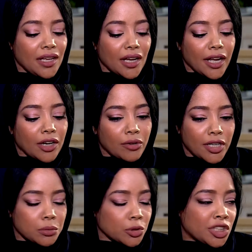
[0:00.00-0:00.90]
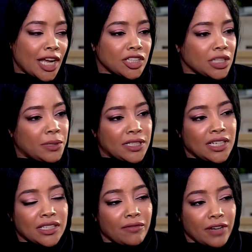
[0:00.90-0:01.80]
Yeah, incredible. ChatGPT
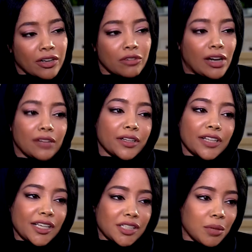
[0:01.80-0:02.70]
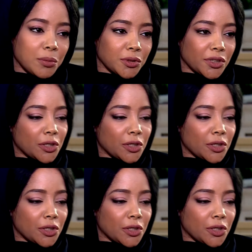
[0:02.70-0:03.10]
is a very relevant example.